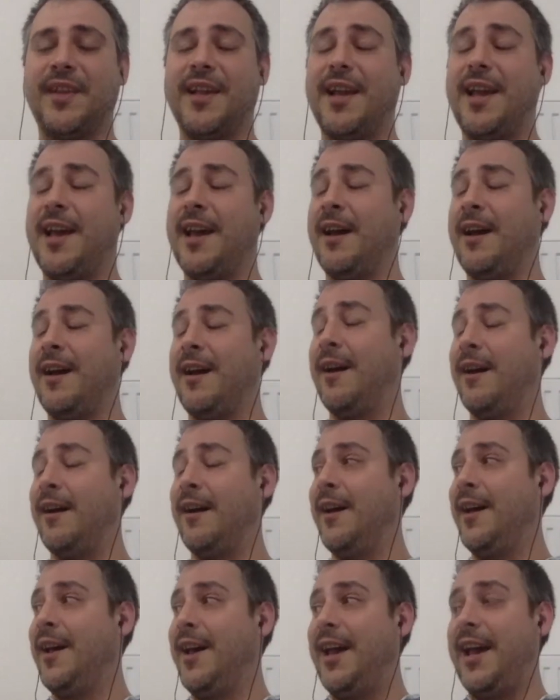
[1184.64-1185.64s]

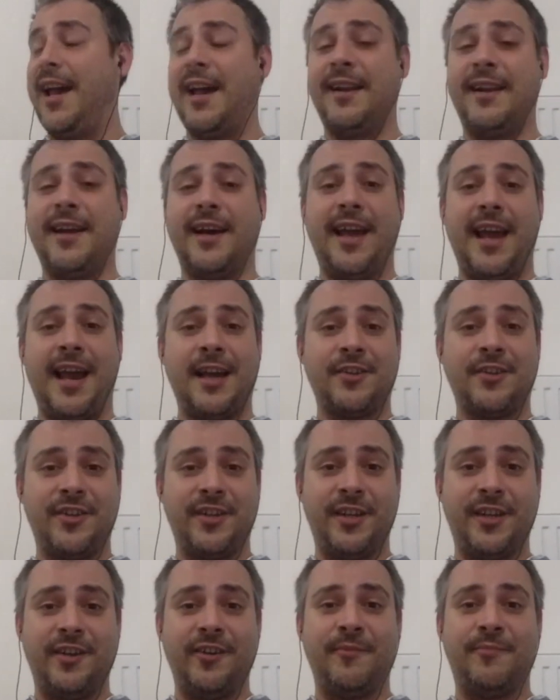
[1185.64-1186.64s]
and I
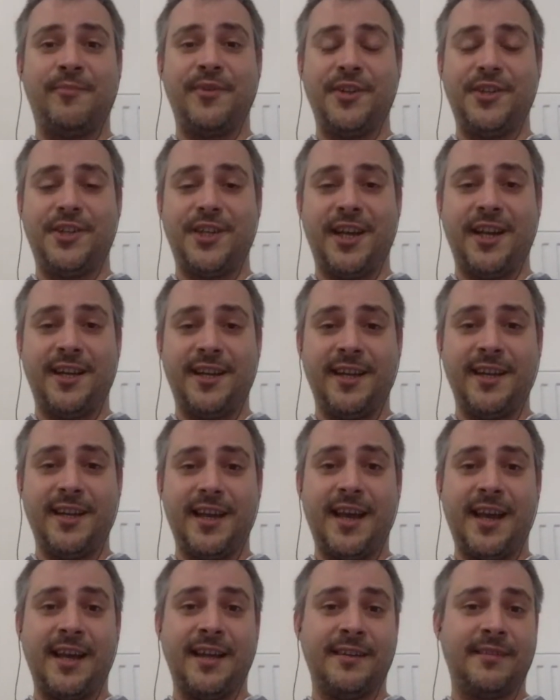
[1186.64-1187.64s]
actually appreciate it.
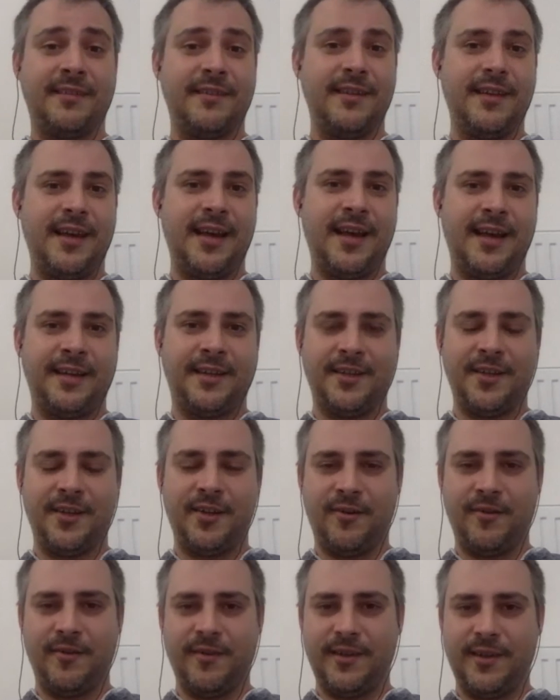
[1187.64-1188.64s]

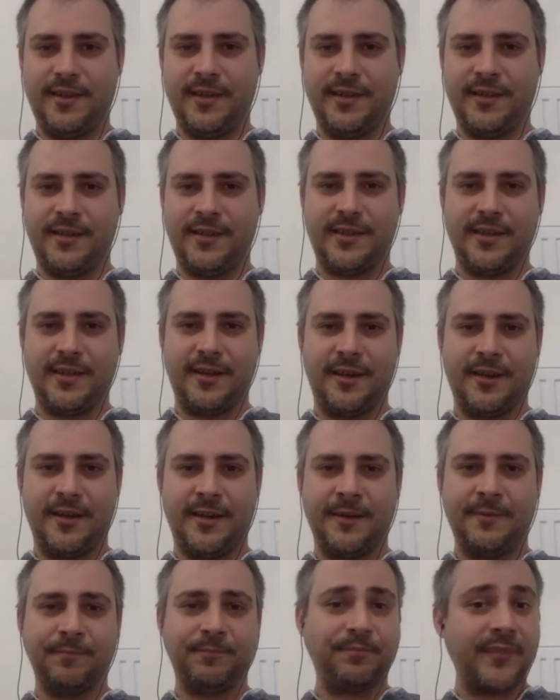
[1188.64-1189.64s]
It's
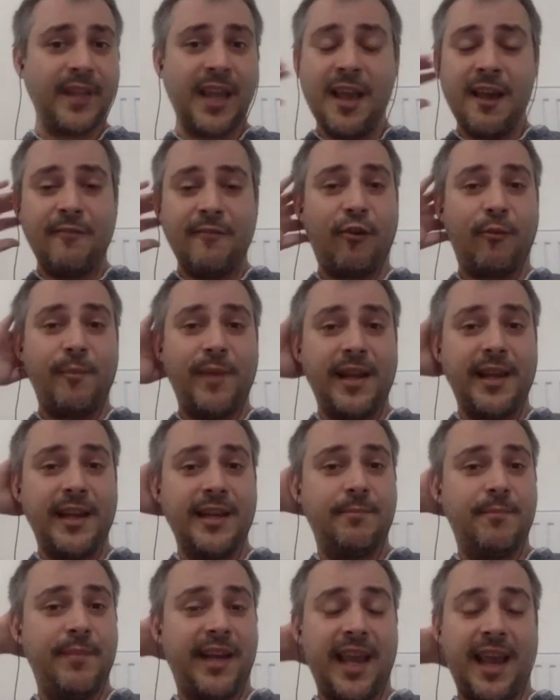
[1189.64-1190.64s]
for me, it
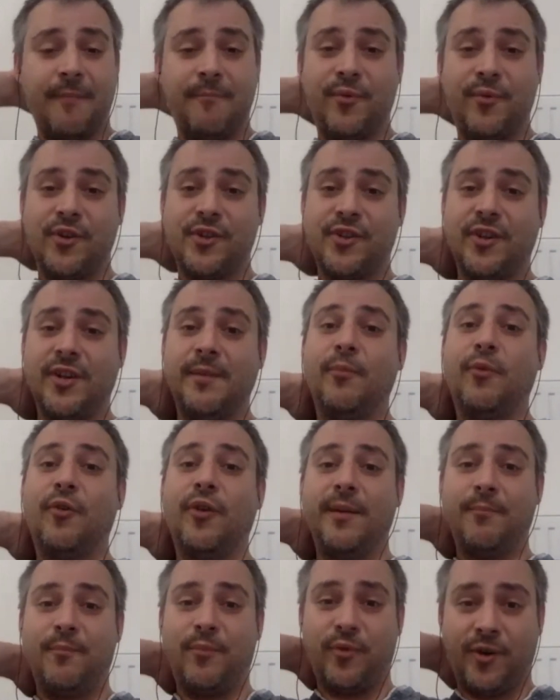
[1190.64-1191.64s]
became personally more
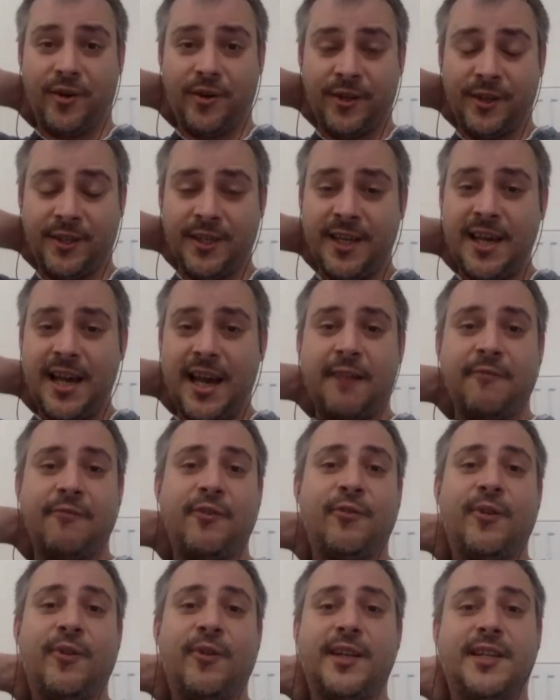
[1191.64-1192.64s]
important. after
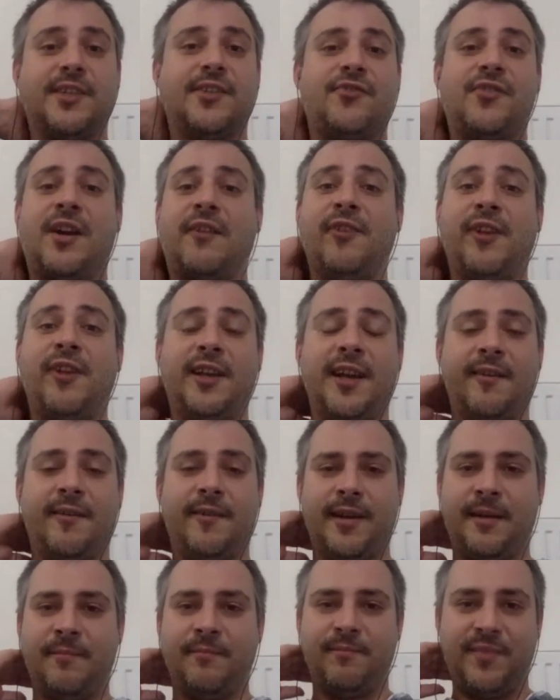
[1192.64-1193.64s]
all this traveling,
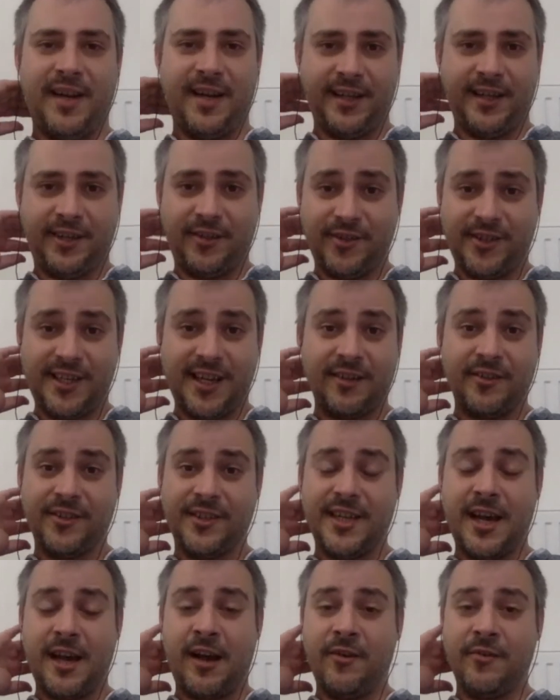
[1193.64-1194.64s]
I'm planning to settle
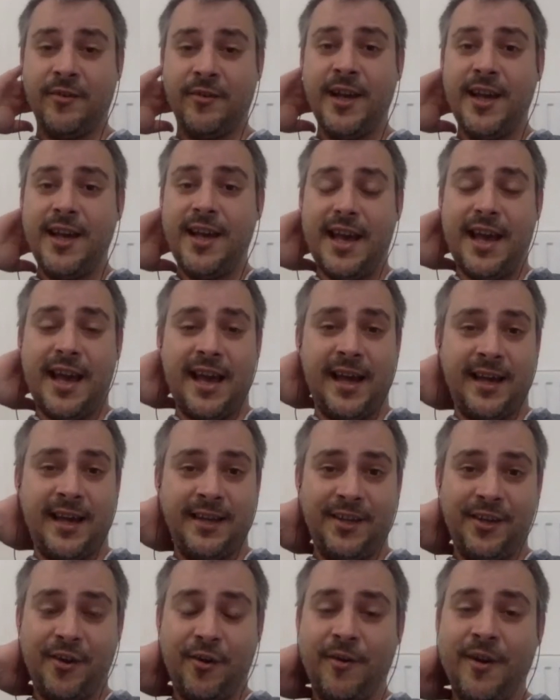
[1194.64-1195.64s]
down, and
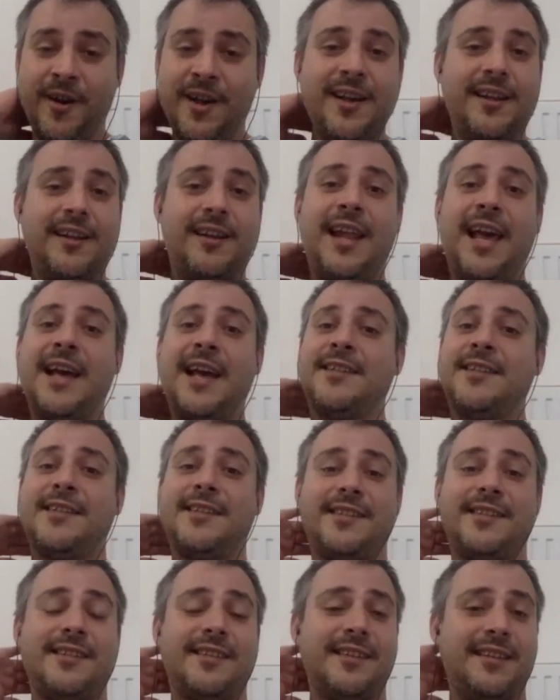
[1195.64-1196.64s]

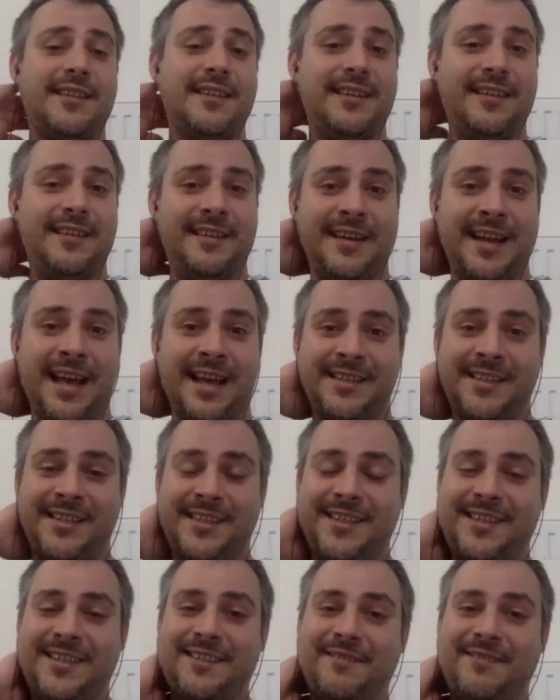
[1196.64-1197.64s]
less less